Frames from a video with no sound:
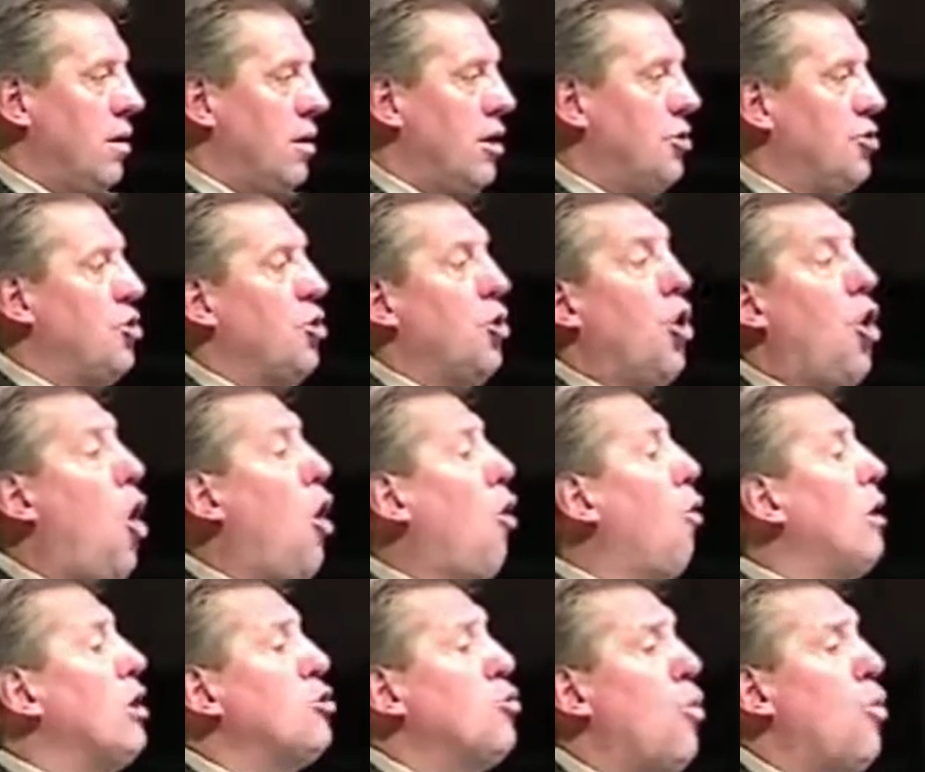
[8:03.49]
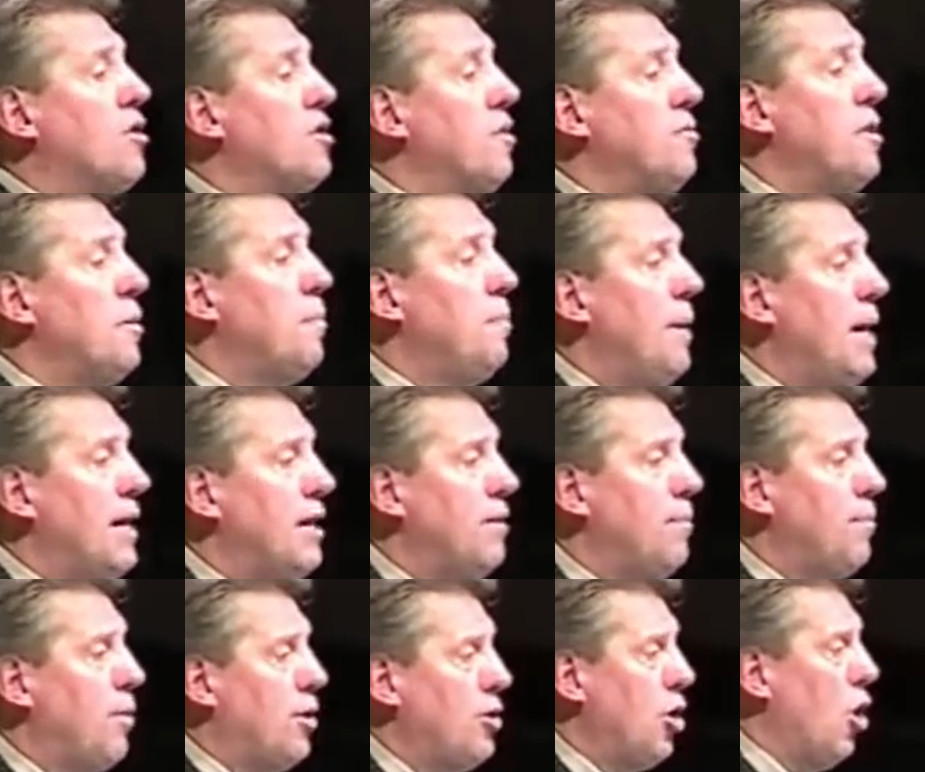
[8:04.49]
Because you'll always want them
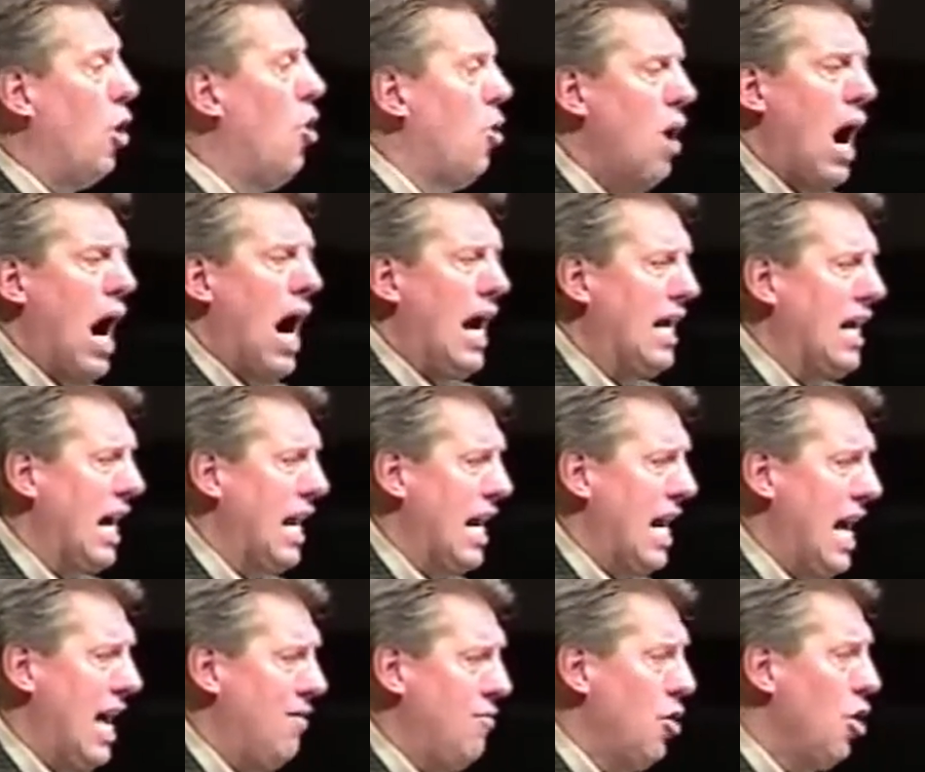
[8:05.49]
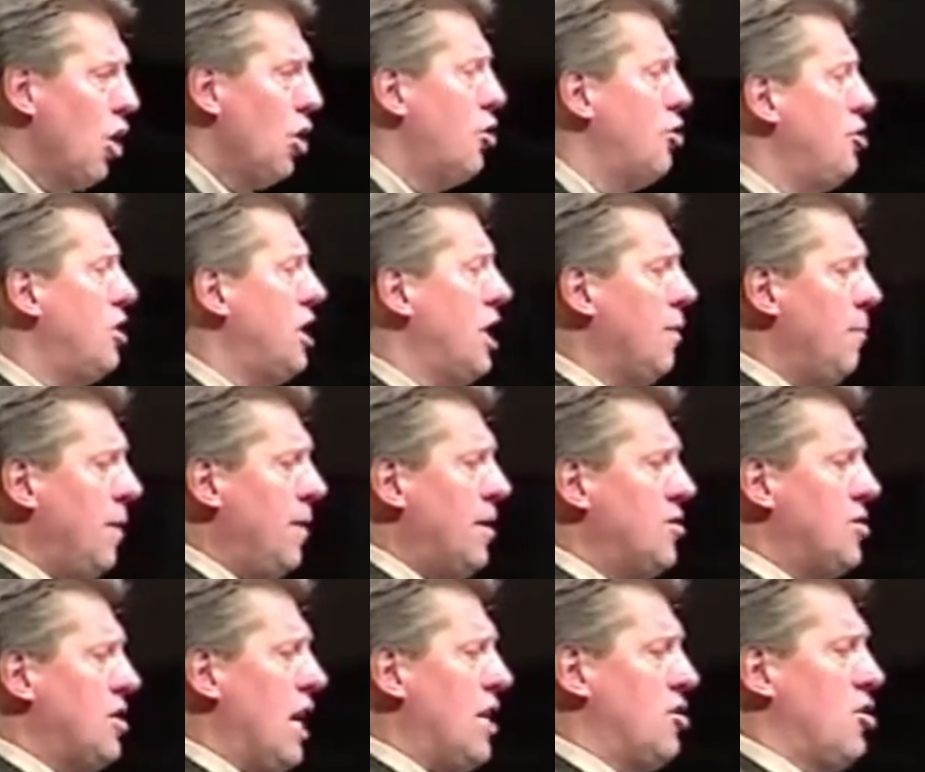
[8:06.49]
dependent upon you. Oh, I got to have you. Could you give me
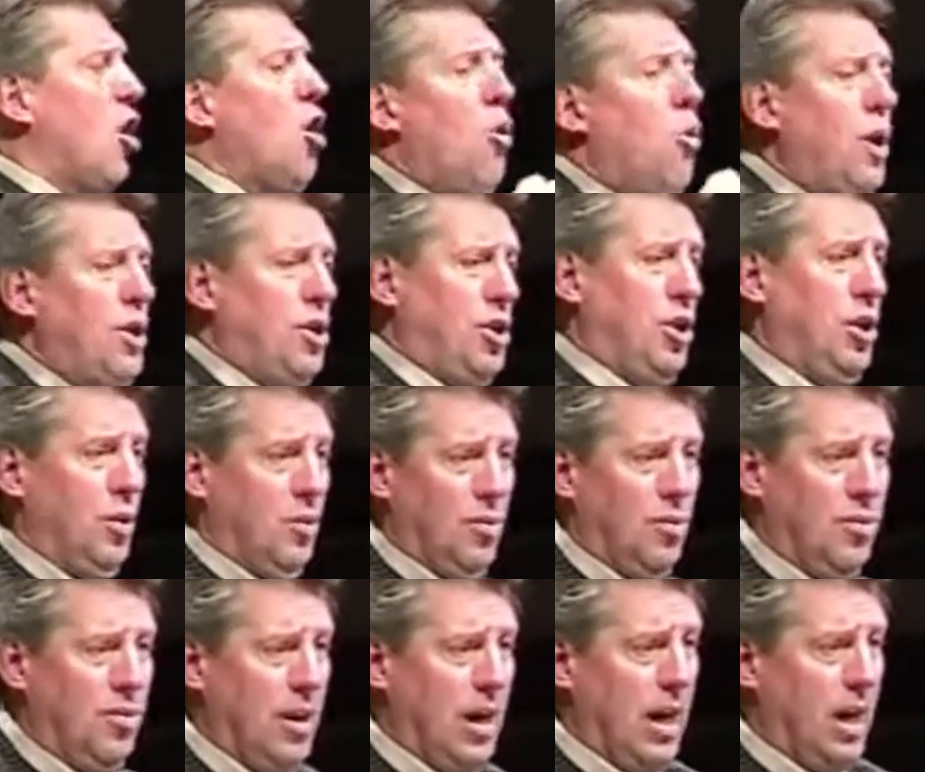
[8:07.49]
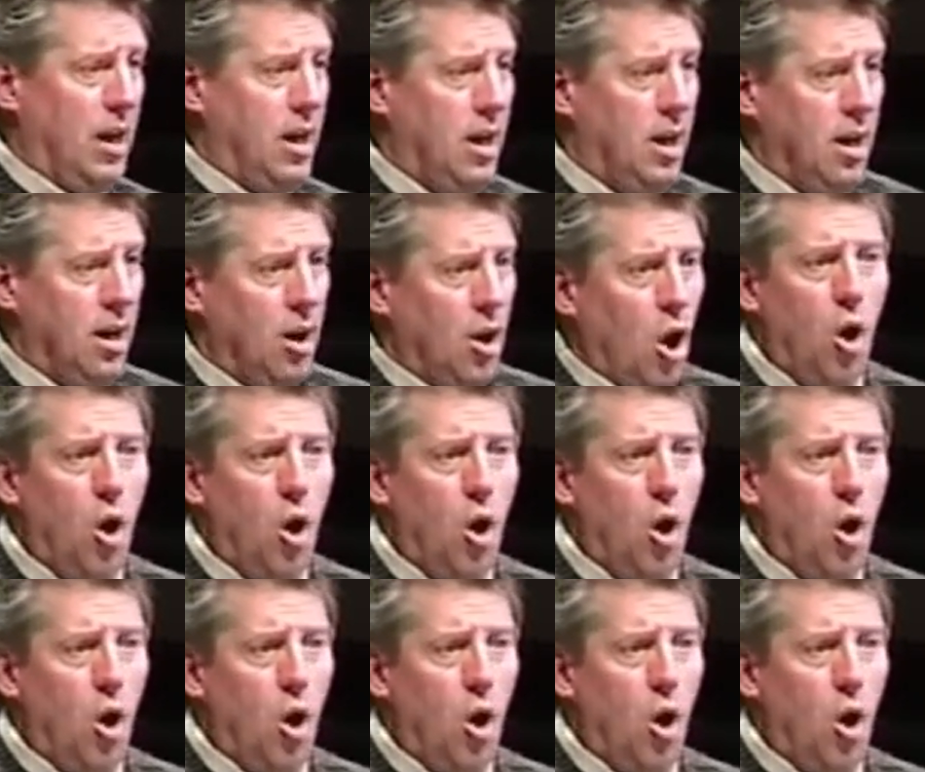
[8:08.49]
this answer? What do you think?